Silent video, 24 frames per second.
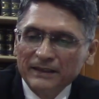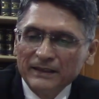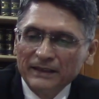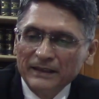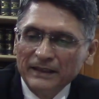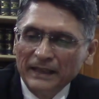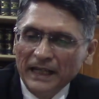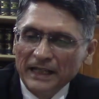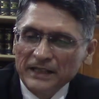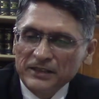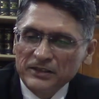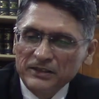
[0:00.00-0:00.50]

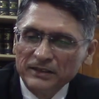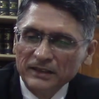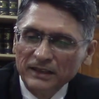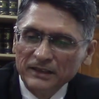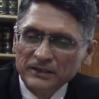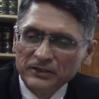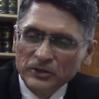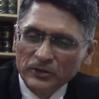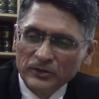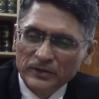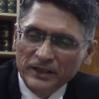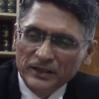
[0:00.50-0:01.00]
National
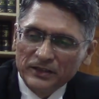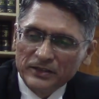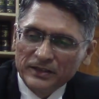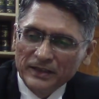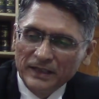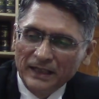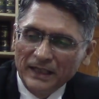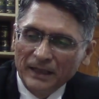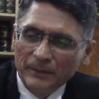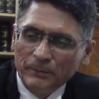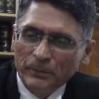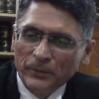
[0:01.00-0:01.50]

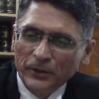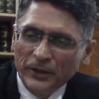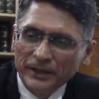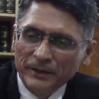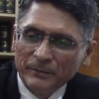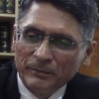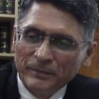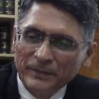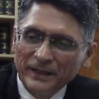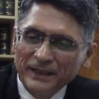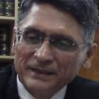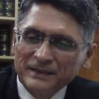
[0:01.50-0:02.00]
Judicial
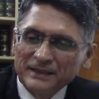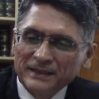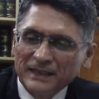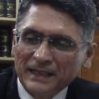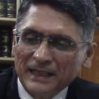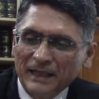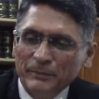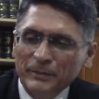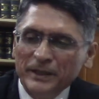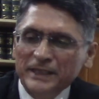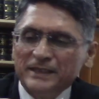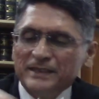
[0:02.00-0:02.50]
Appointment
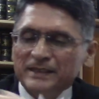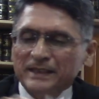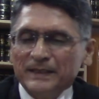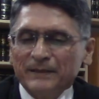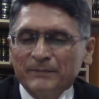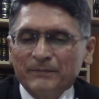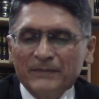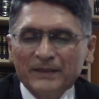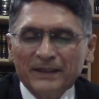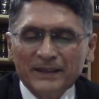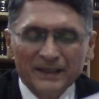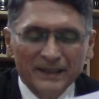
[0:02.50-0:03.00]
Committee.
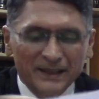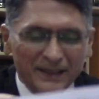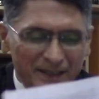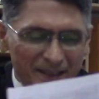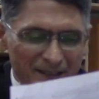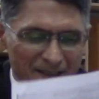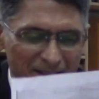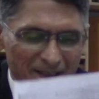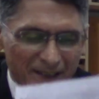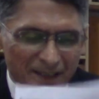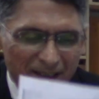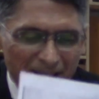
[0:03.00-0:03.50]

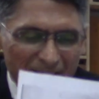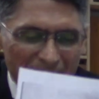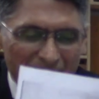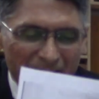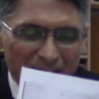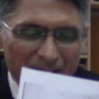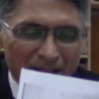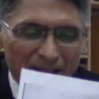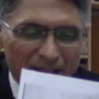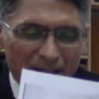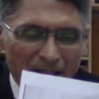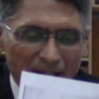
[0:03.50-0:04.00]

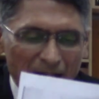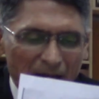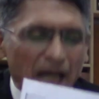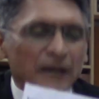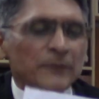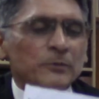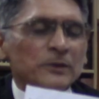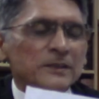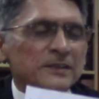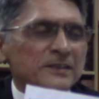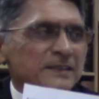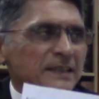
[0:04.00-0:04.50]
I
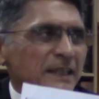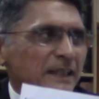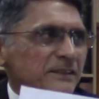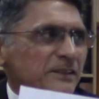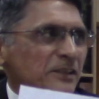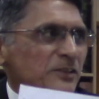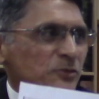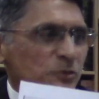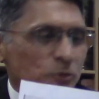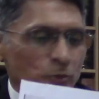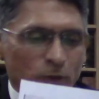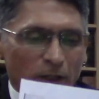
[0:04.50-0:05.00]
would
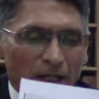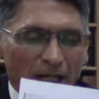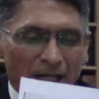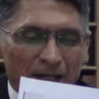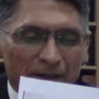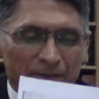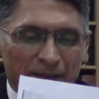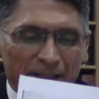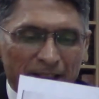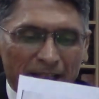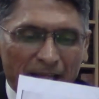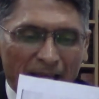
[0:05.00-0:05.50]
suggest you
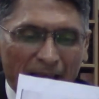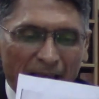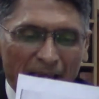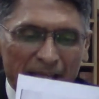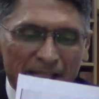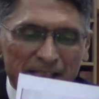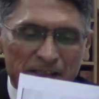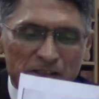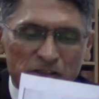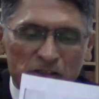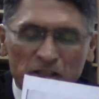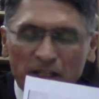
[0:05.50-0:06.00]
have an
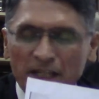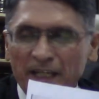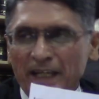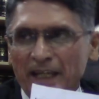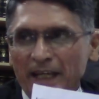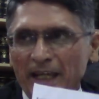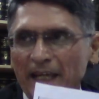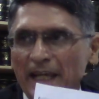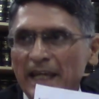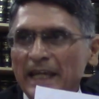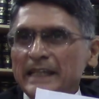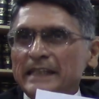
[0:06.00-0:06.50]

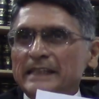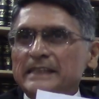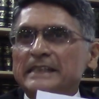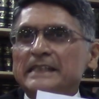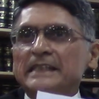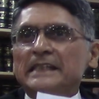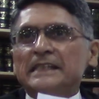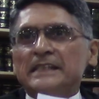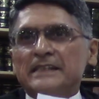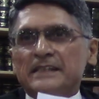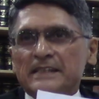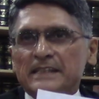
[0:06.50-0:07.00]

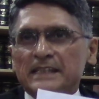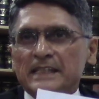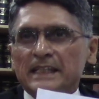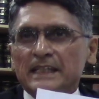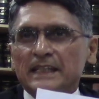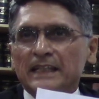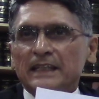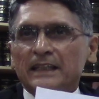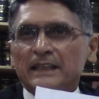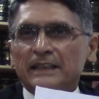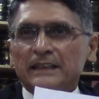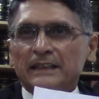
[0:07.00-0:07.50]

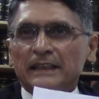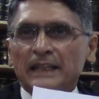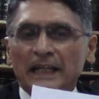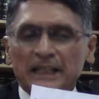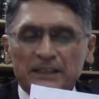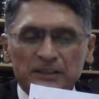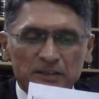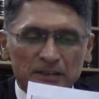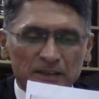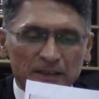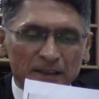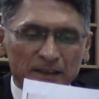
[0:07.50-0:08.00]
NJADC,
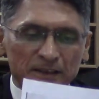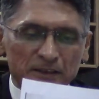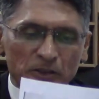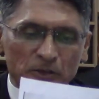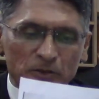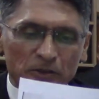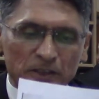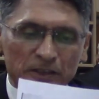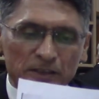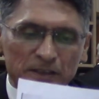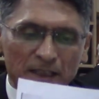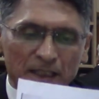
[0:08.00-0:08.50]
National
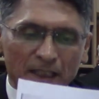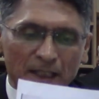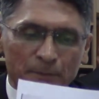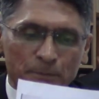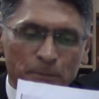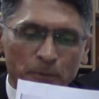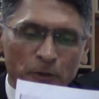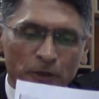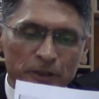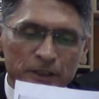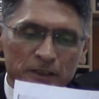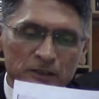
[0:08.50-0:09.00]
Judicial
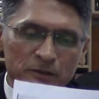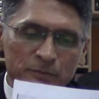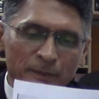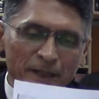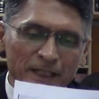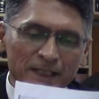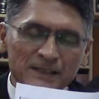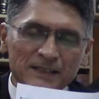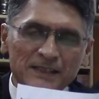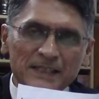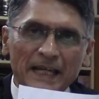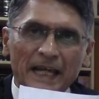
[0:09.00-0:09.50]

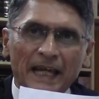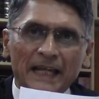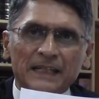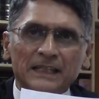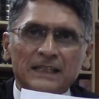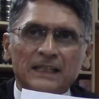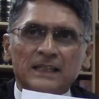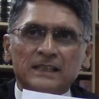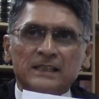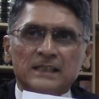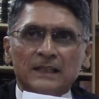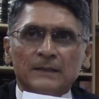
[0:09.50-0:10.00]
Appointments
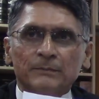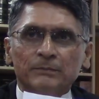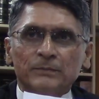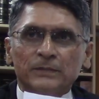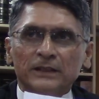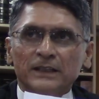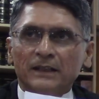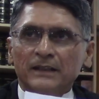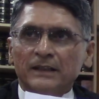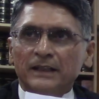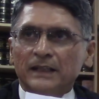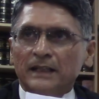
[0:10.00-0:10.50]
and
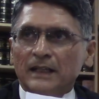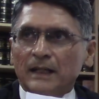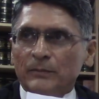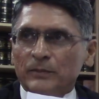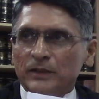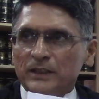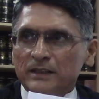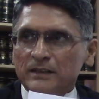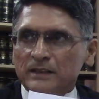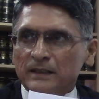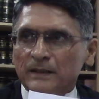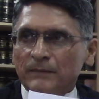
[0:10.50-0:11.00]
Disciplinary
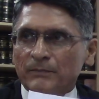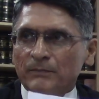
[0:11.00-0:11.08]
Committee.